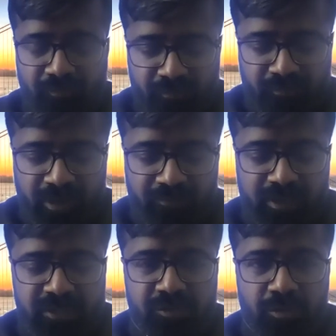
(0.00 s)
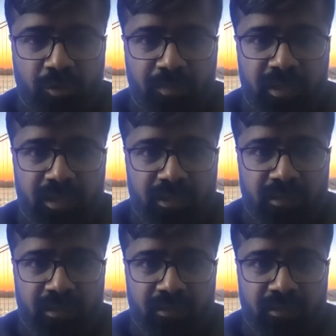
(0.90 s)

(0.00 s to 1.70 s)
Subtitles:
what is your opinion?